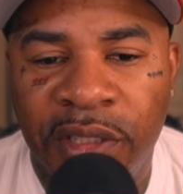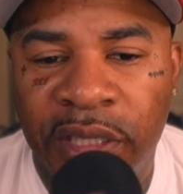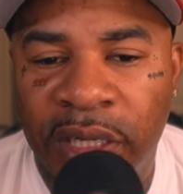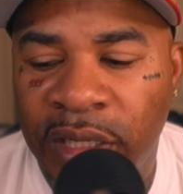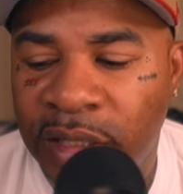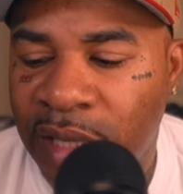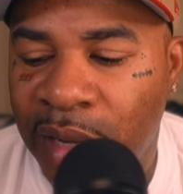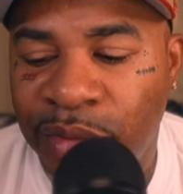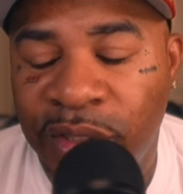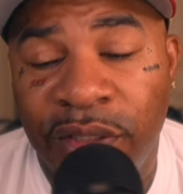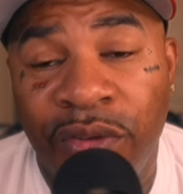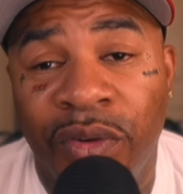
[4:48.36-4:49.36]
judge. I'm
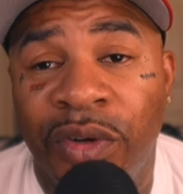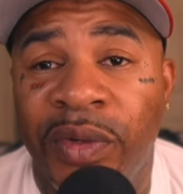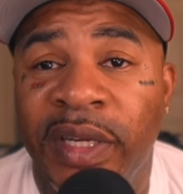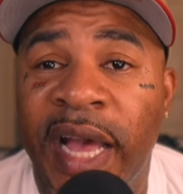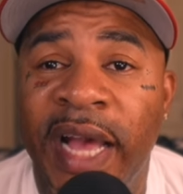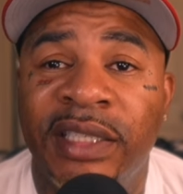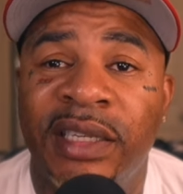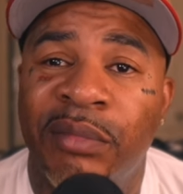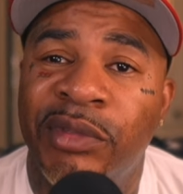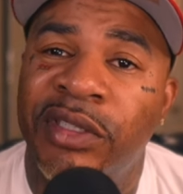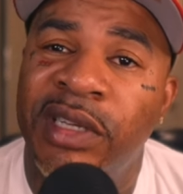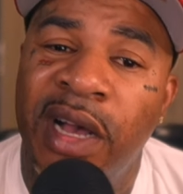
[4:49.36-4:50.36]
just doing a reaction. I'm
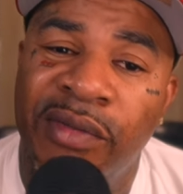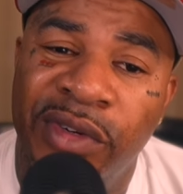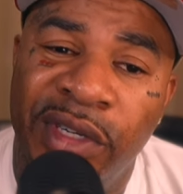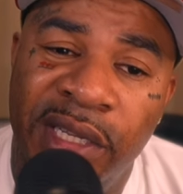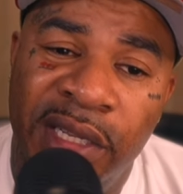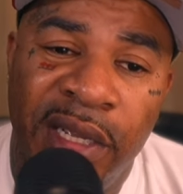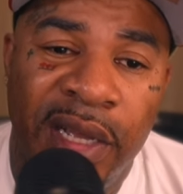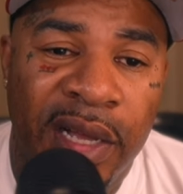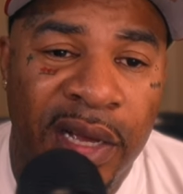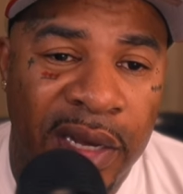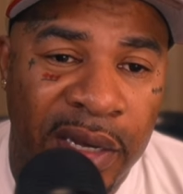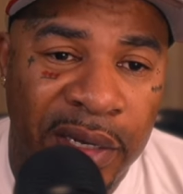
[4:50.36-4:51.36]
just covering it.
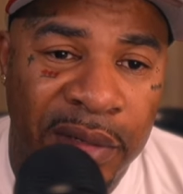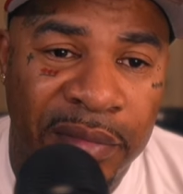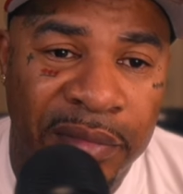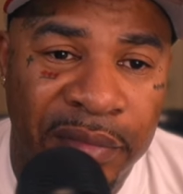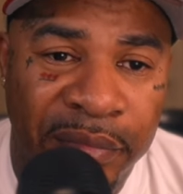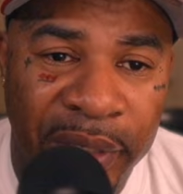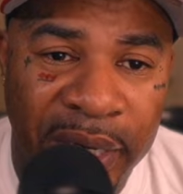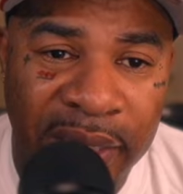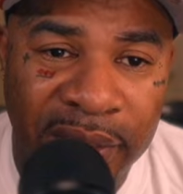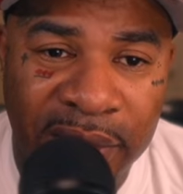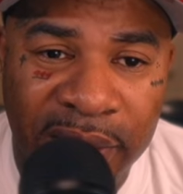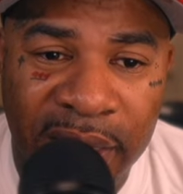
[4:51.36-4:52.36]
But at
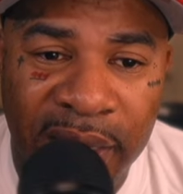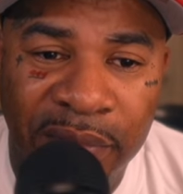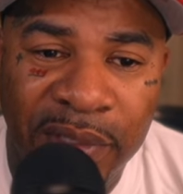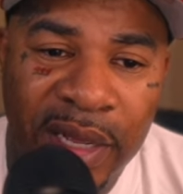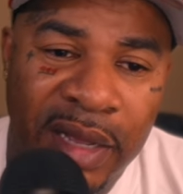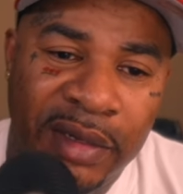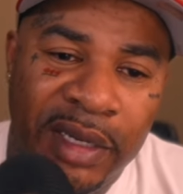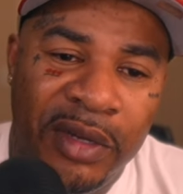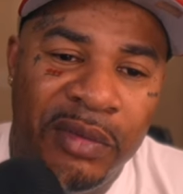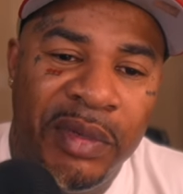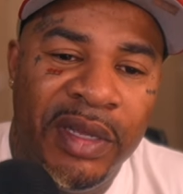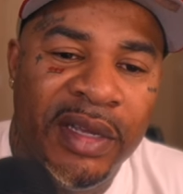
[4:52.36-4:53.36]
the same time, though,
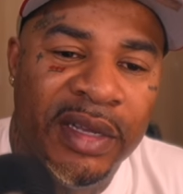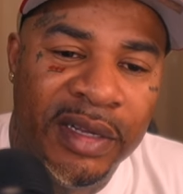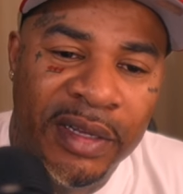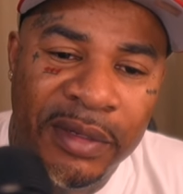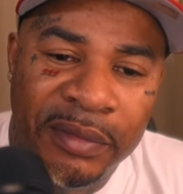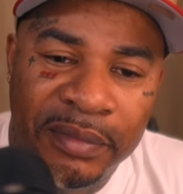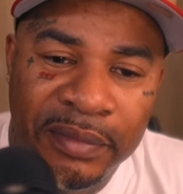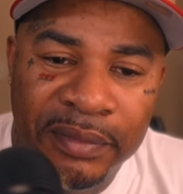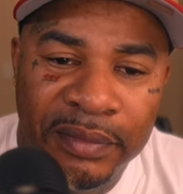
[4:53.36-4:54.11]
man,